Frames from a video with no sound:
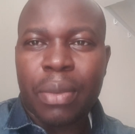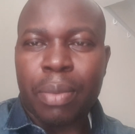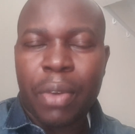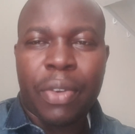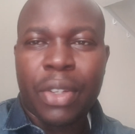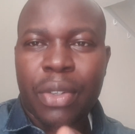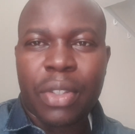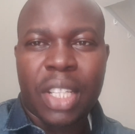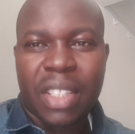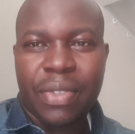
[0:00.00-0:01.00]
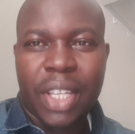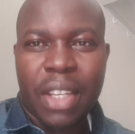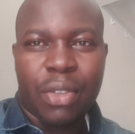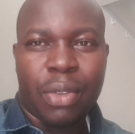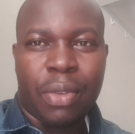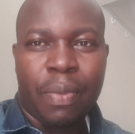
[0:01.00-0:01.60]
professional certification